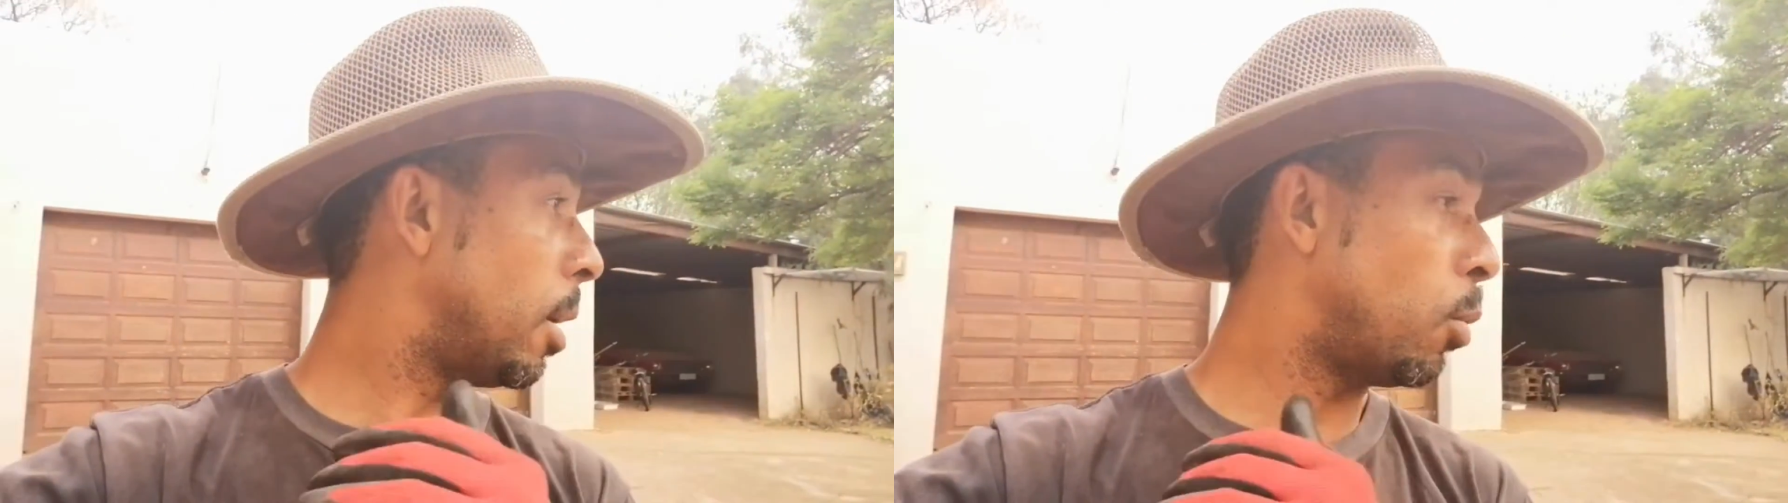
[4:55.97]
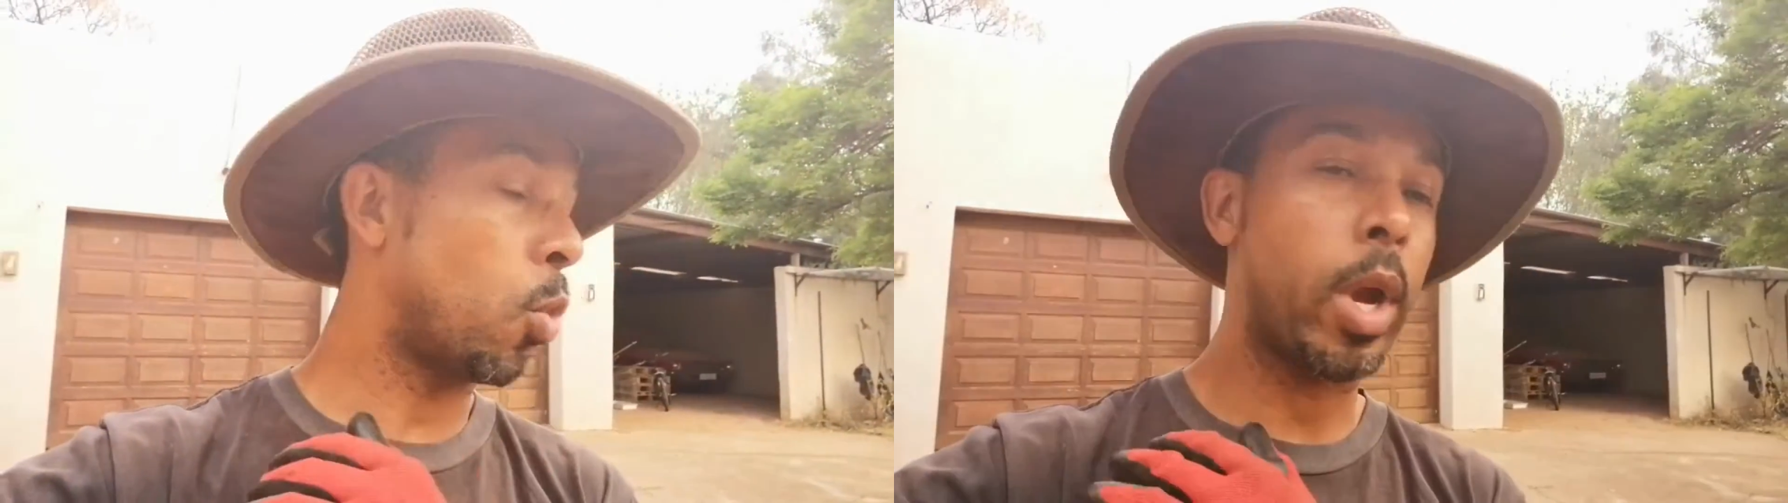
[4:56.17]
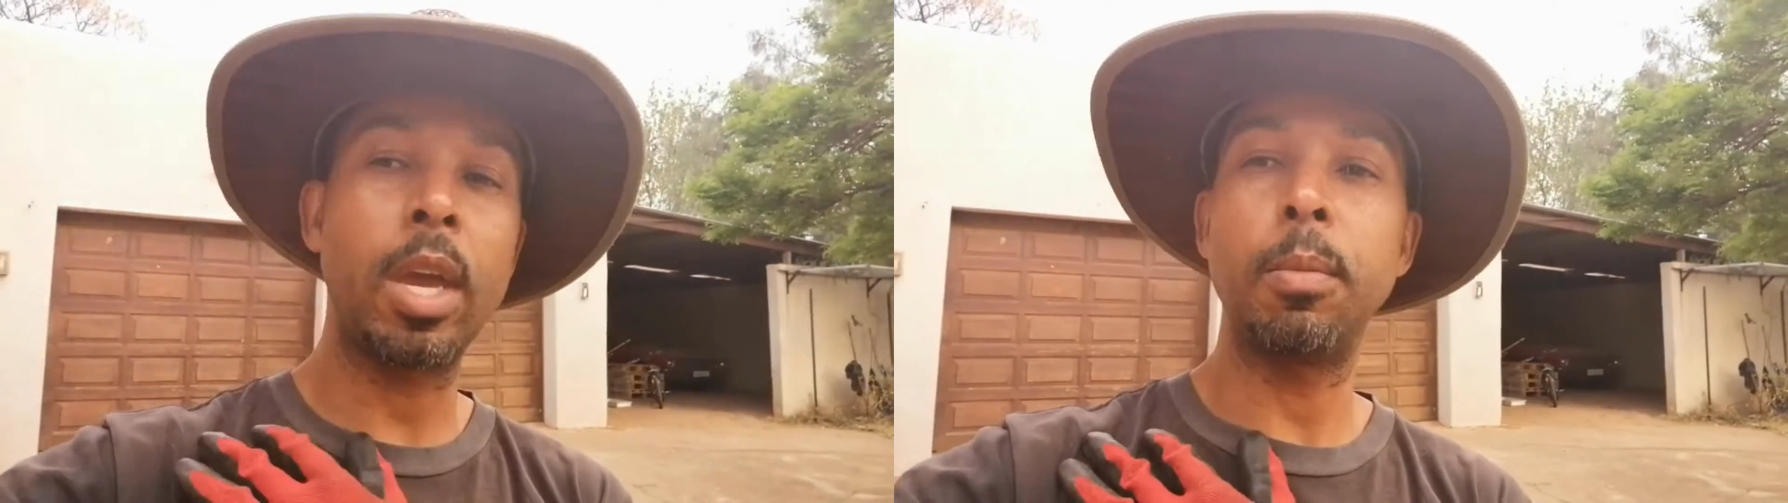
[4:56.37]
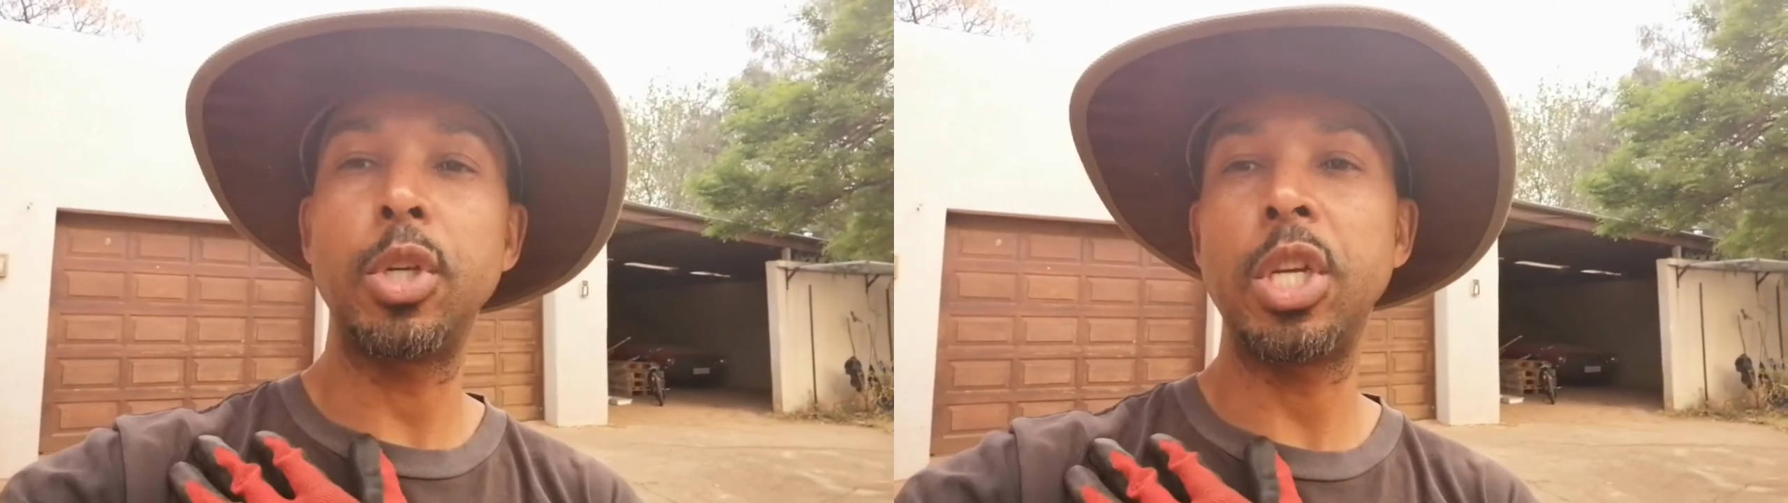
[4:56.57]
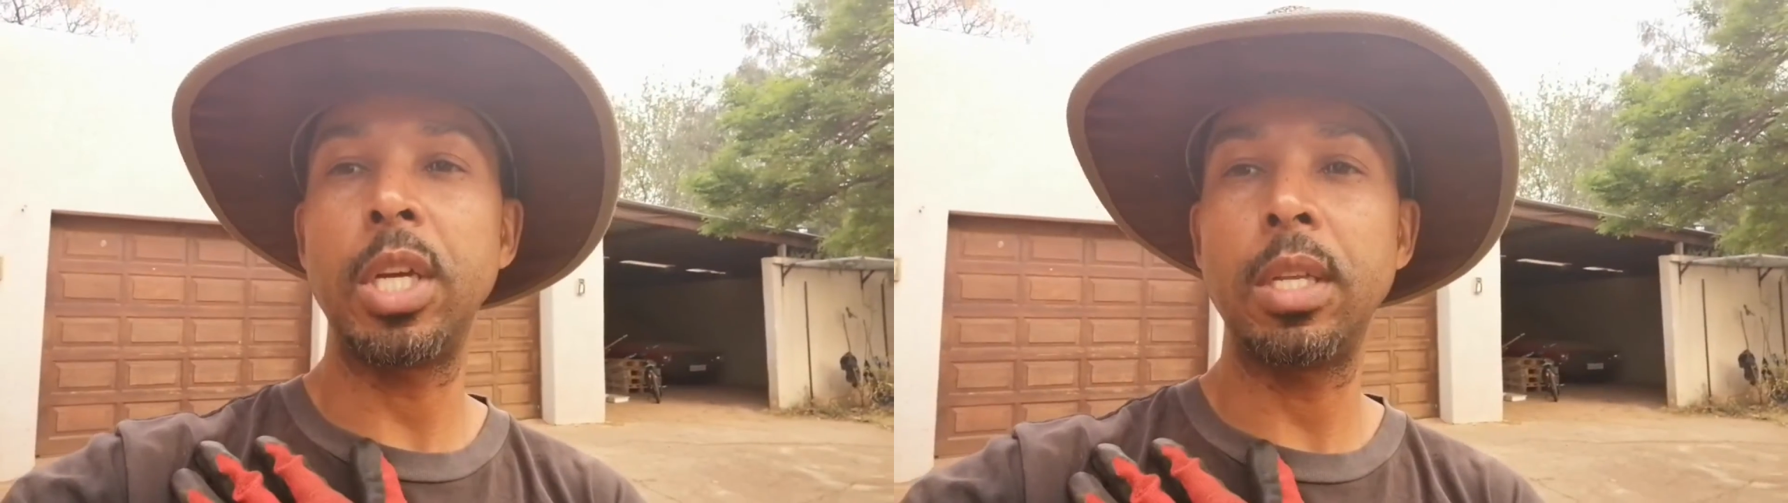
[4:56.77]
weighing
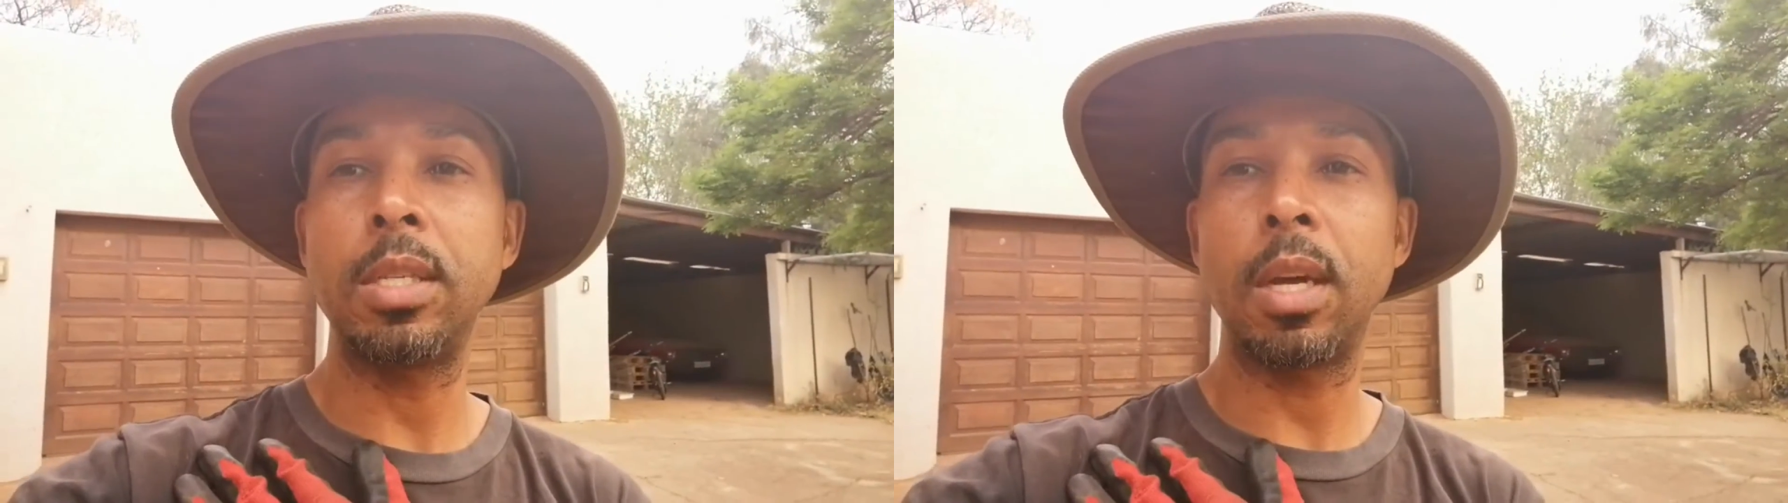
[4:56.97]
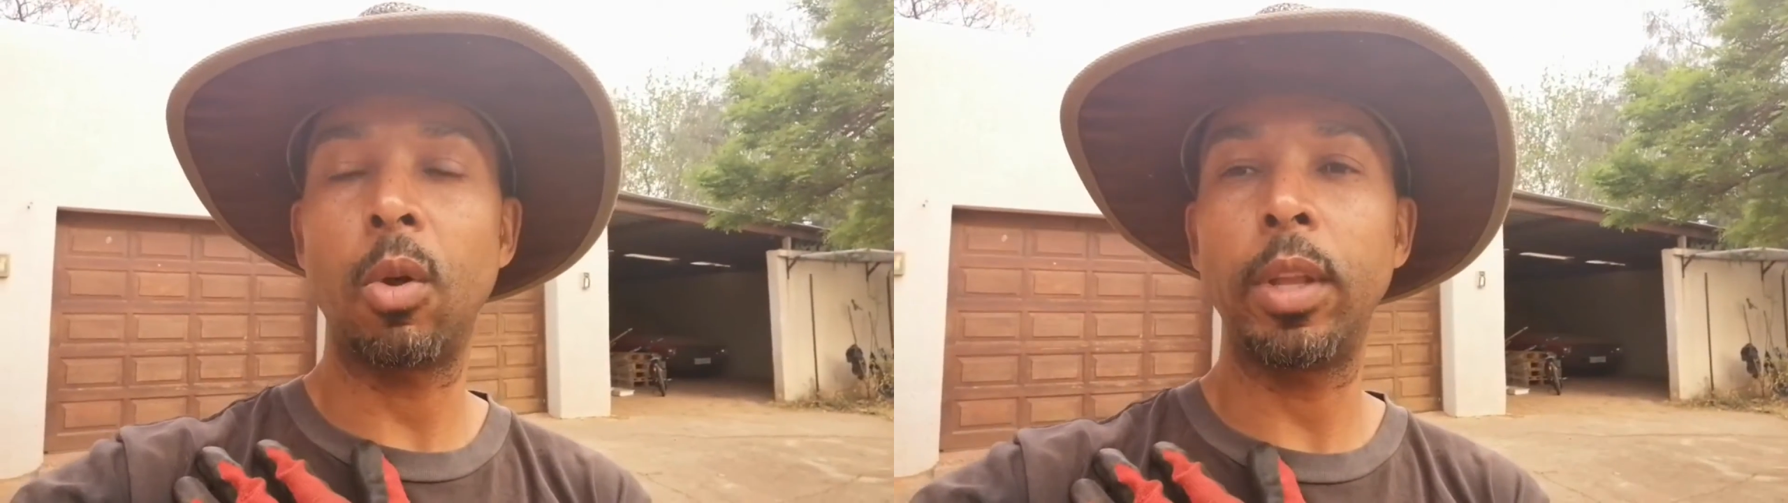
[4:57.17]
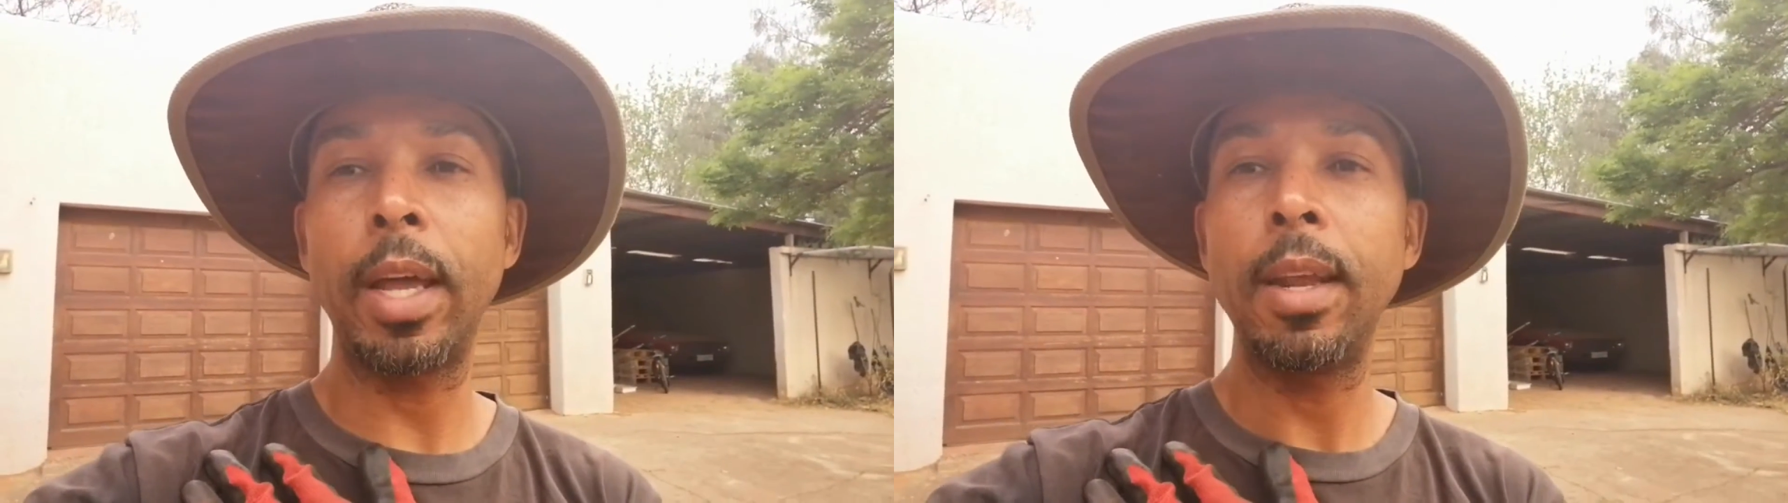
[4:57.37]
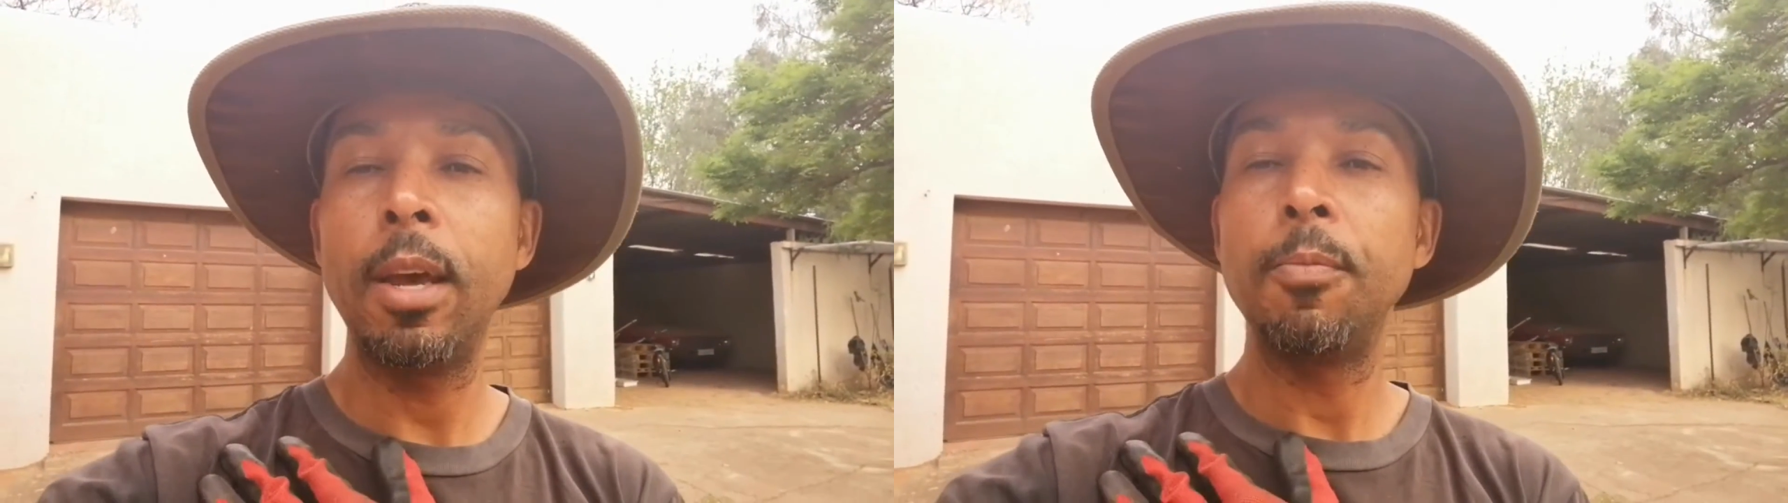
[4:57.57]
machines and all that.